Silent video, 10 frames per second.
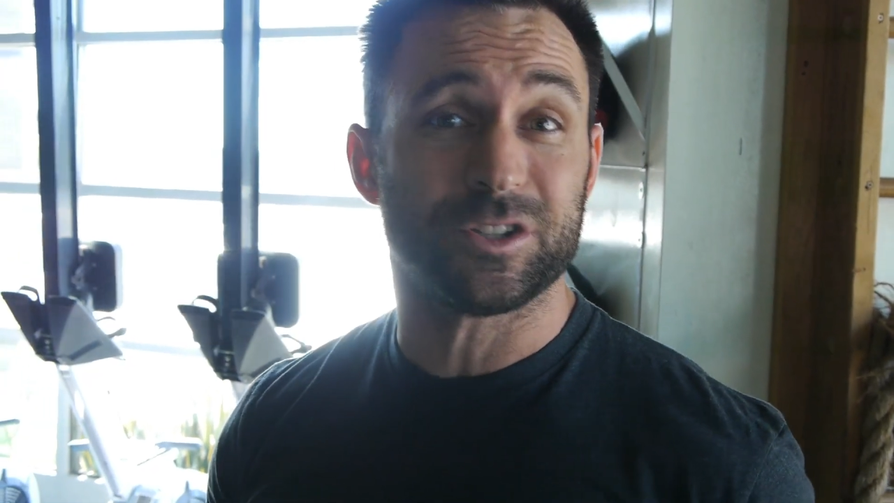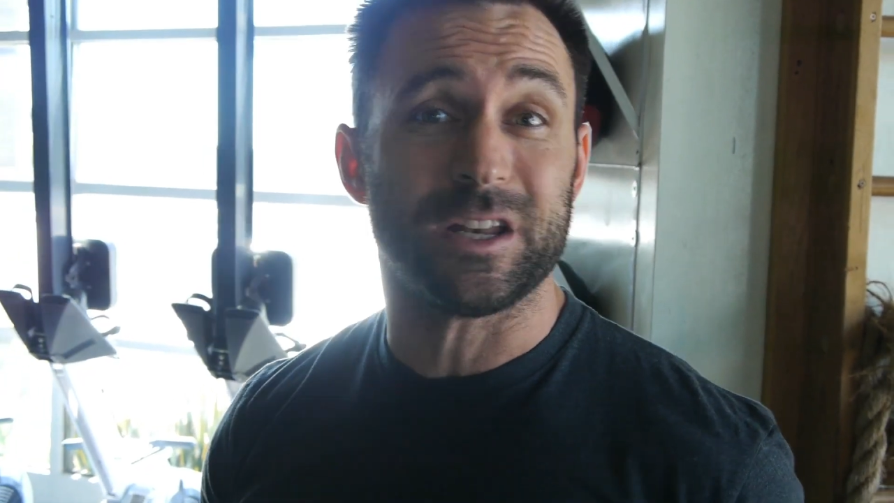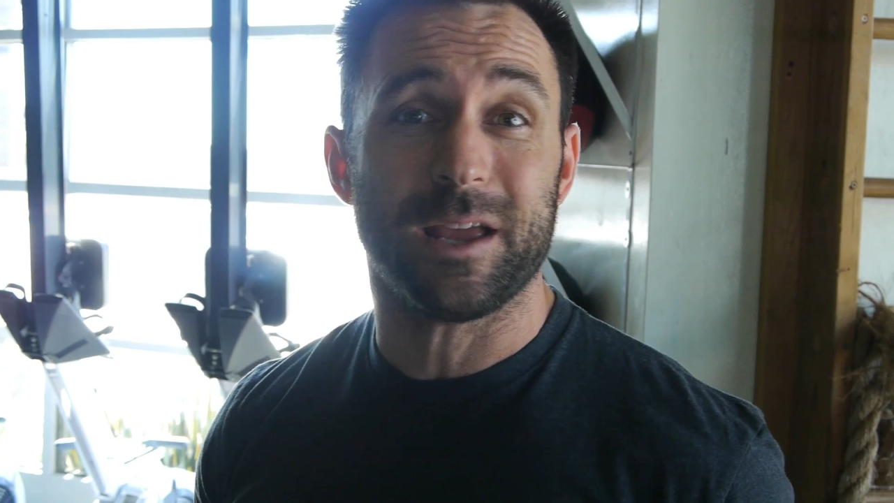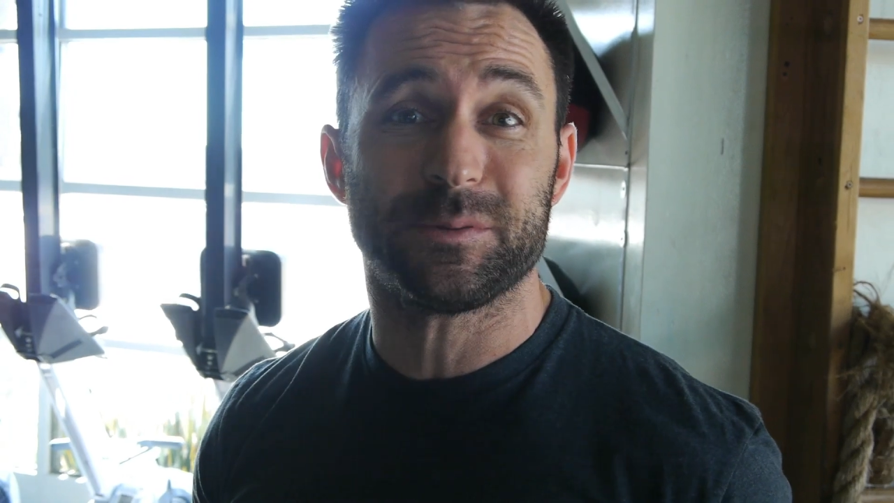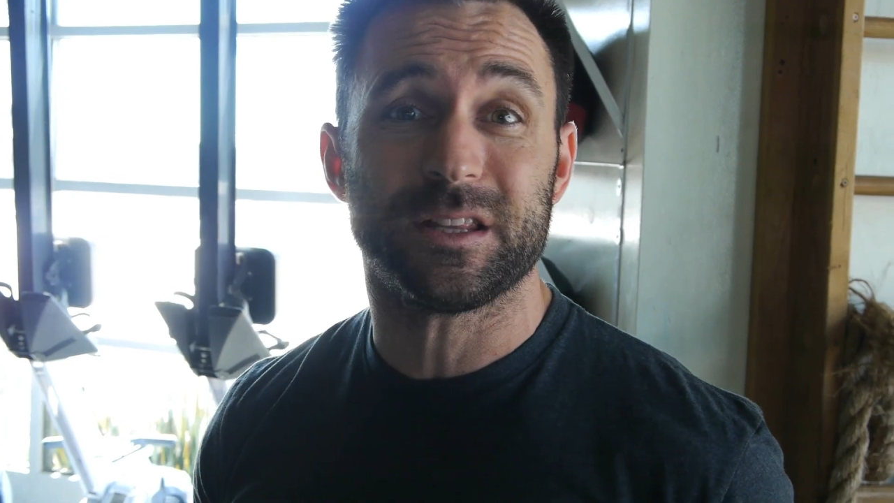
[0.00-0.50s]
and
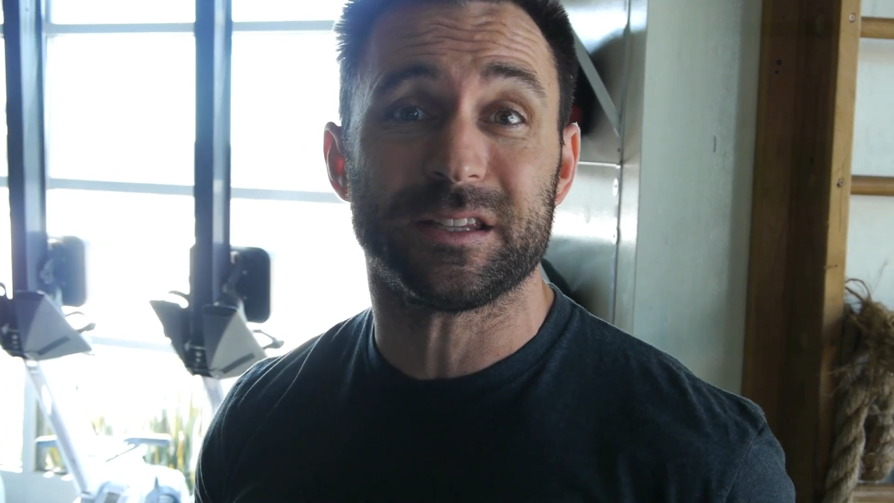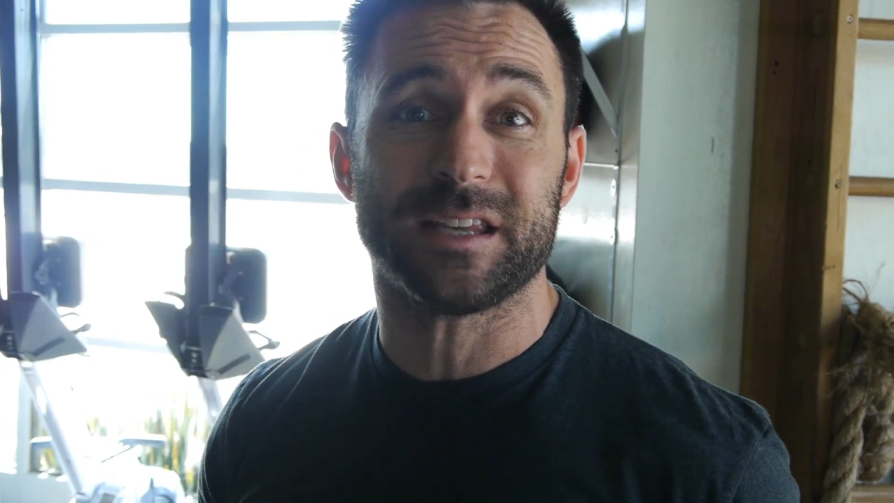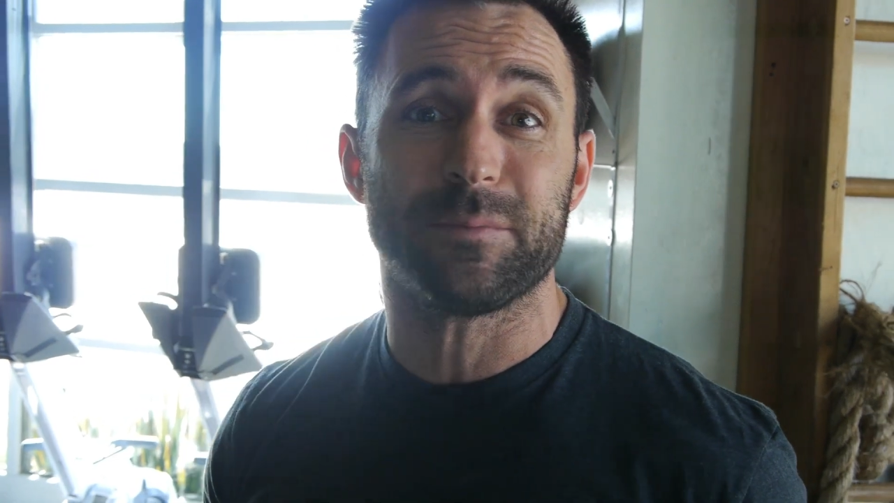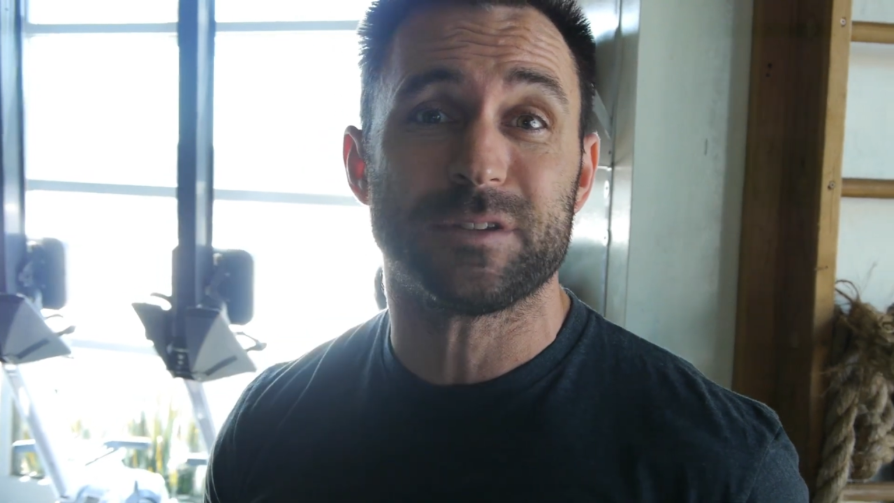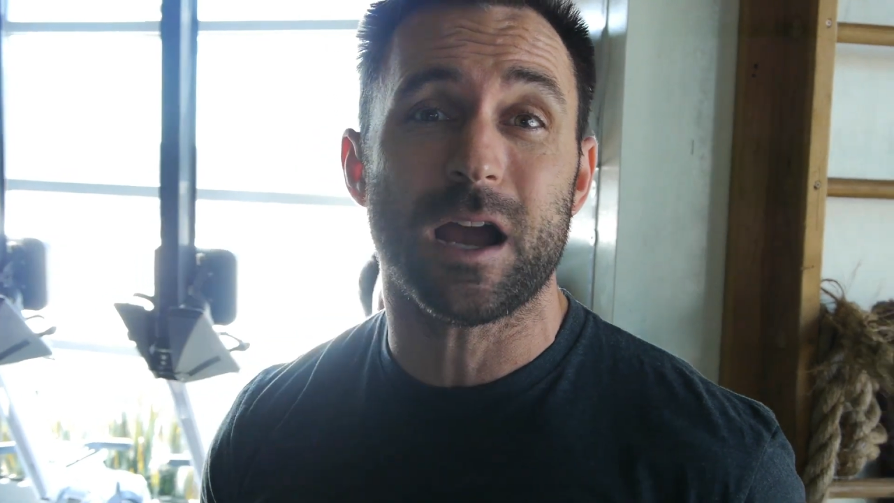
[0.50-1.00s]
hips at the
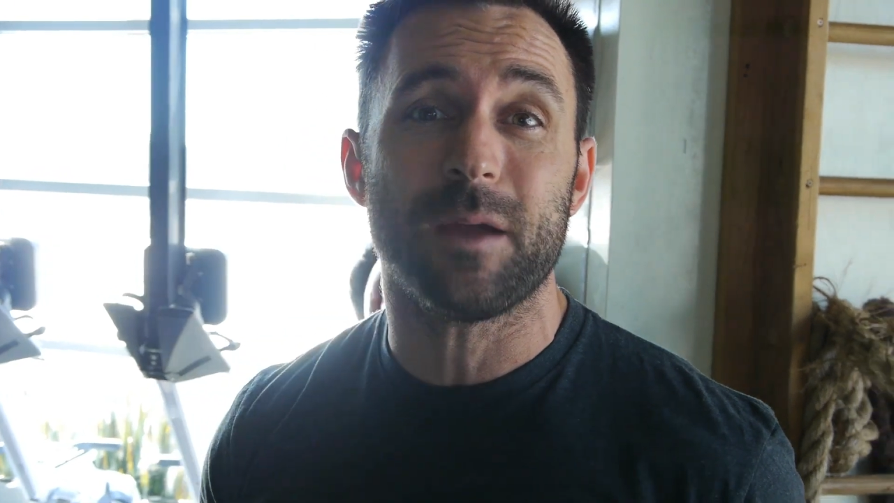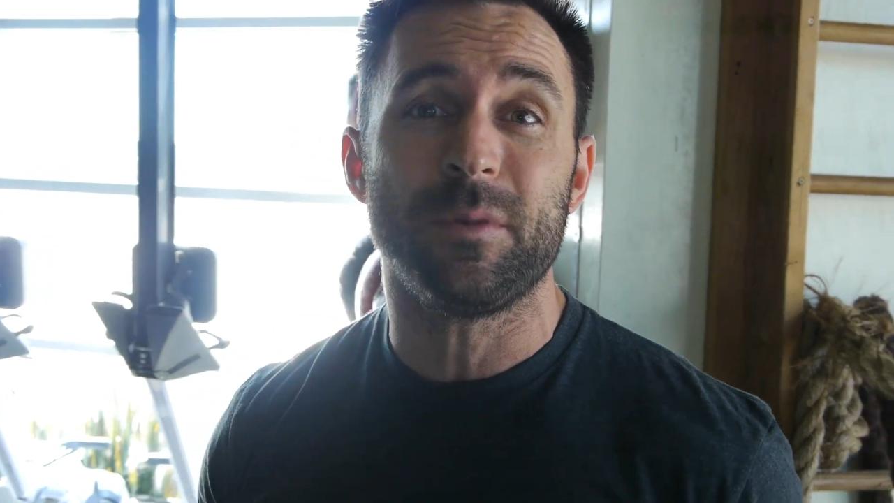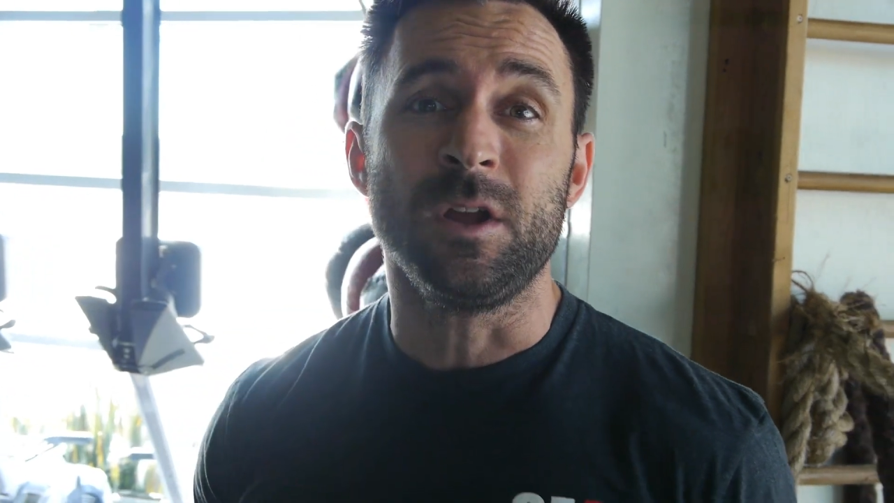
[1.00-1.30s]
same time,